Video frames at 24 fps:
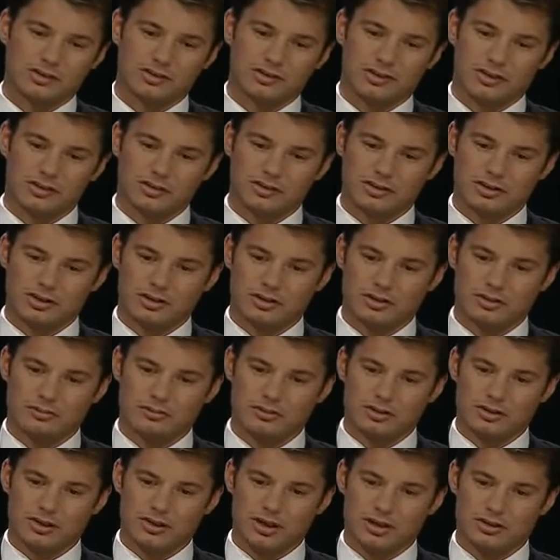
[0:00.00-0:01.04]
associated
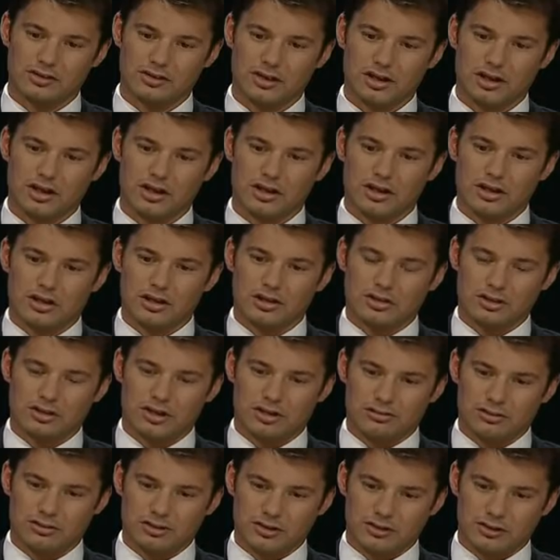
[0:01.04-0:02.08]
with that.
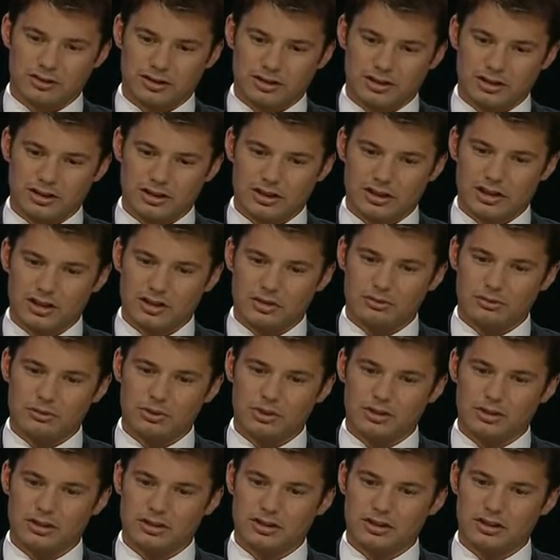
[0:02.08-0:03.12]
Currently,
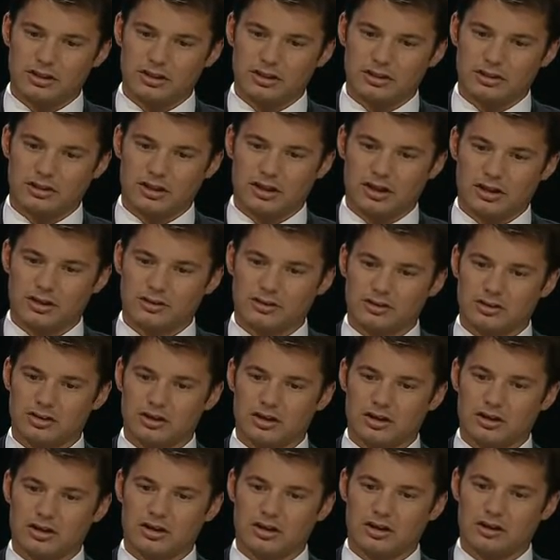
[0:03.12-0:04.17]
we think that
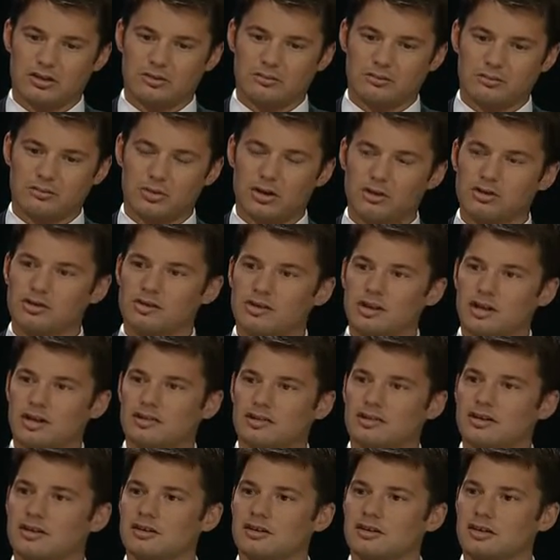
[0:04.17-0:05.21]
uh, most
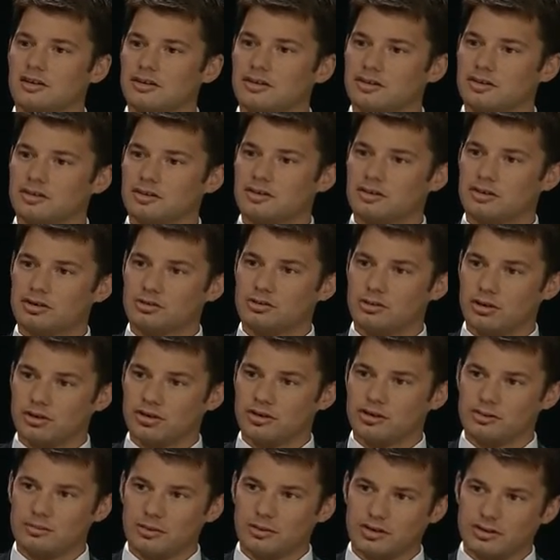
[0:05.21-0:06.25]
asset classes are
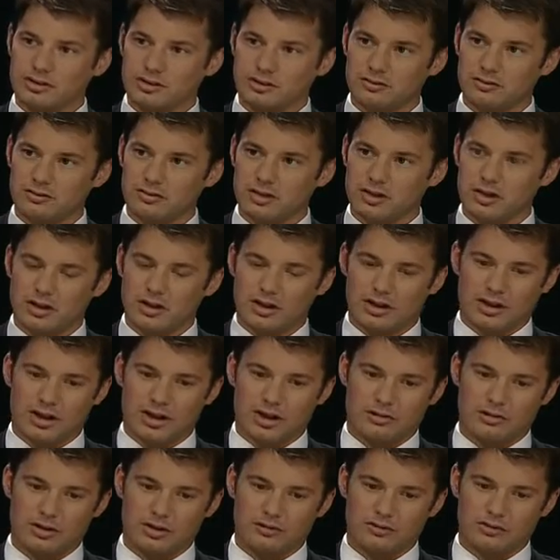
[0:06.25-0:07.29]
quite expensive. Mm -hmm.
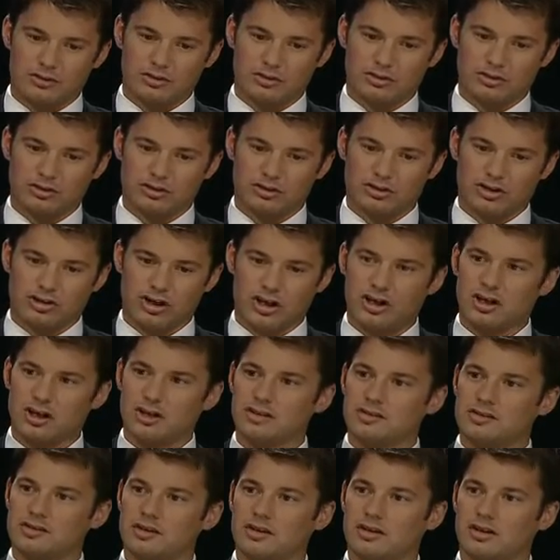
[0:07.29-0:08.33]
However,
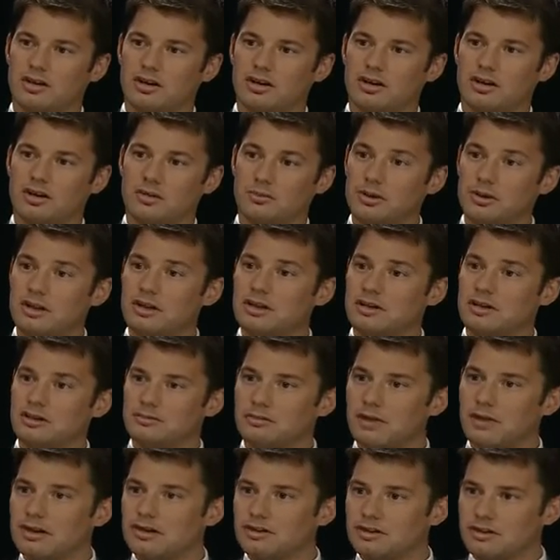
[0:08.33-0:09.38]
shares uh, appear
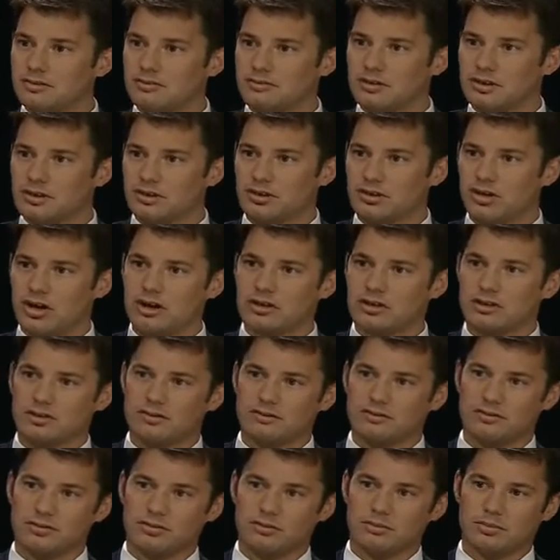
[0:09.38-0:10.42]
relatively
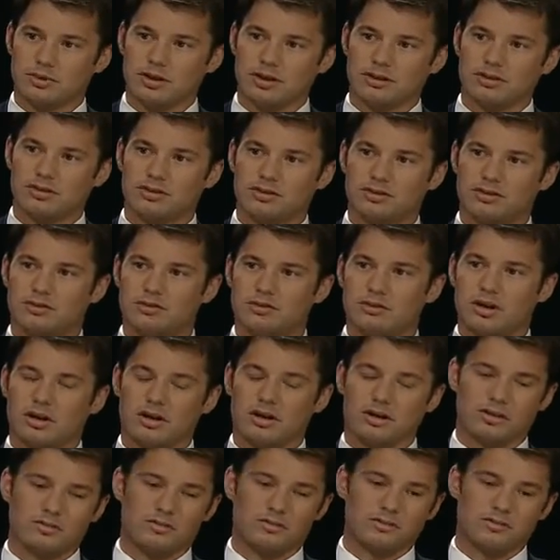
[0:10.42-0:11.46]
attractive compared to
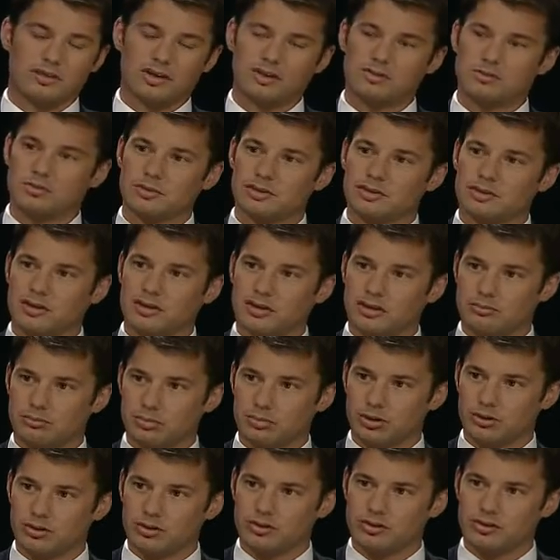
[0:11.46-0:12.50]
other investments like
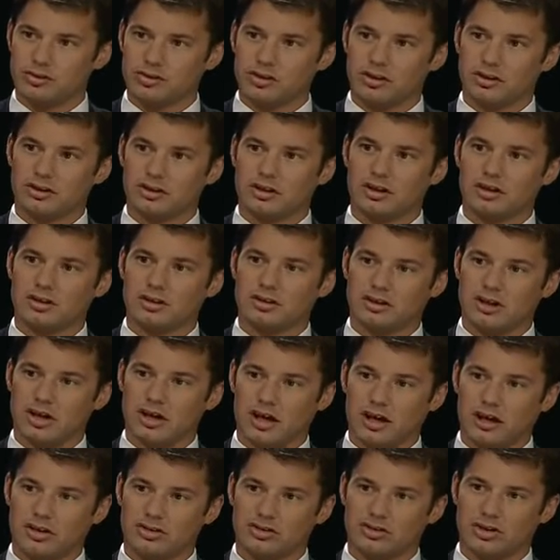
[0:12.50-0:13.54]
bonds and, mm -hmm. and mm-hmm.
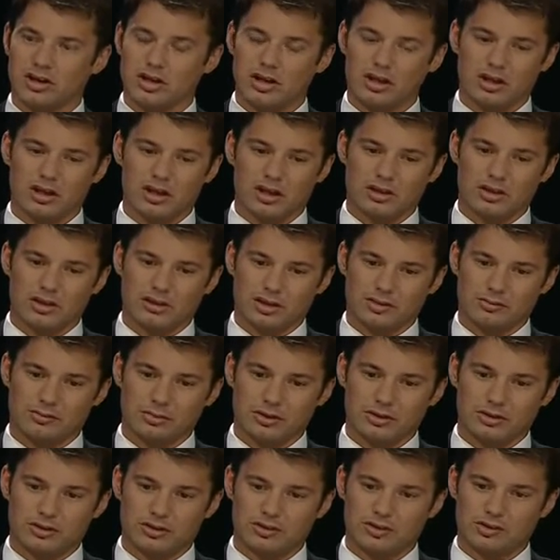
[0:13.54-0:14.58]
cash and that's
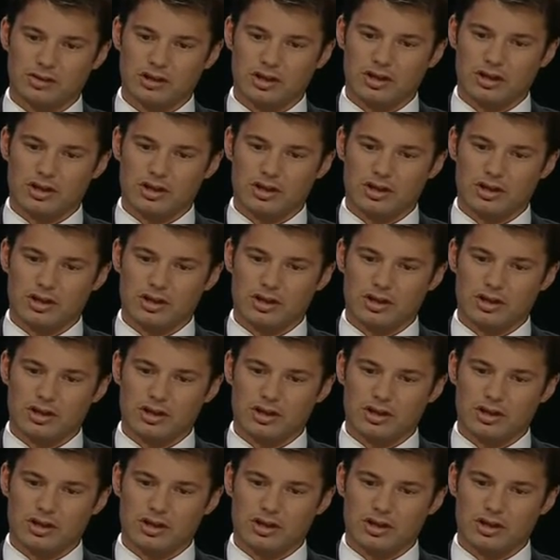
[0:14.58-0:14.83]
because